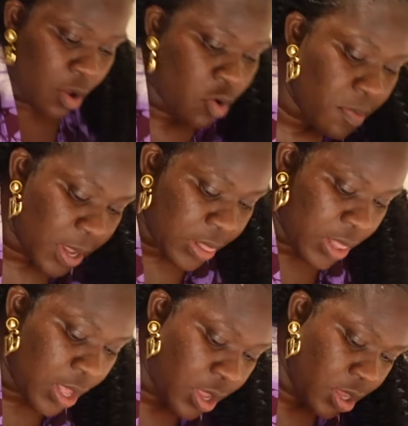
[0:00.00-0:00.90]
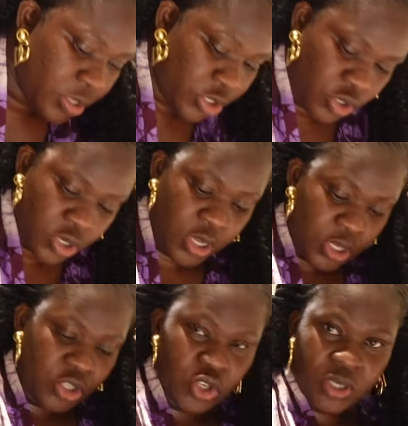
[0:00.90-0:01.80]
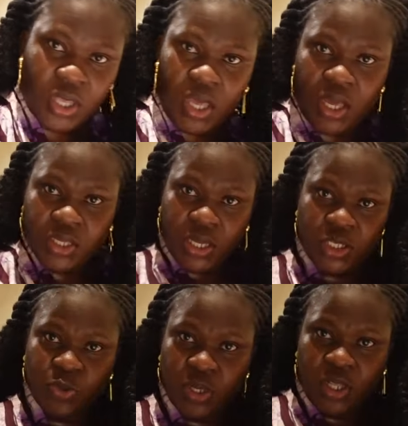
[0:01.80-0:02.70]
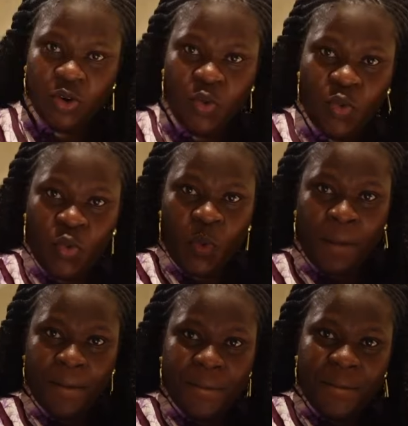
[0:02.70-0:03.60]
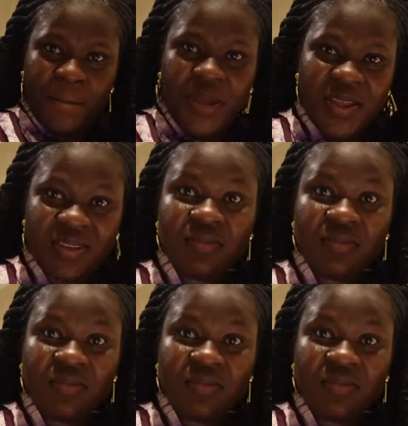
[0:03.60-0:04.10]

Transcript: on my legs, just in case I do a little,